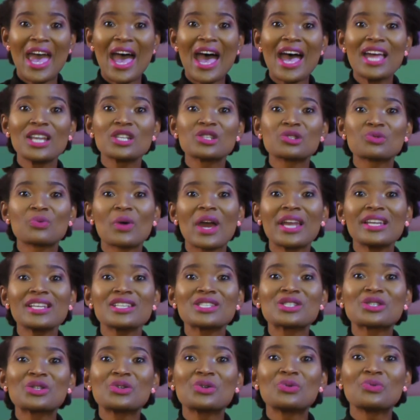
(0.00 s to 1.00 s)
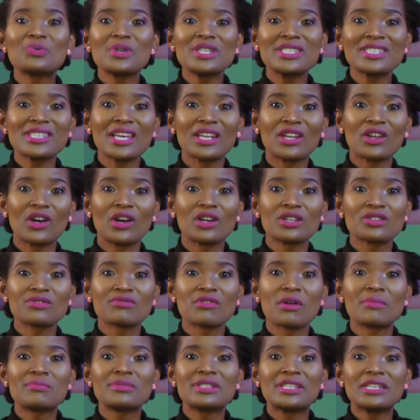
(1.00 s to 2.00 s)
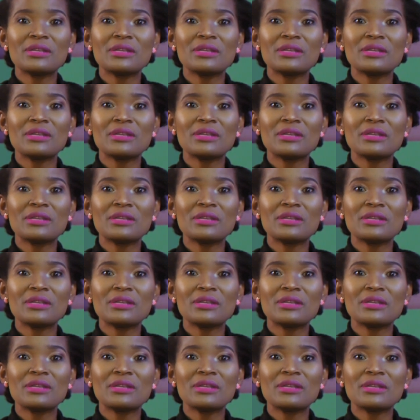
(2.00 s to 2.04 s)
as well as Guwisa Lodge from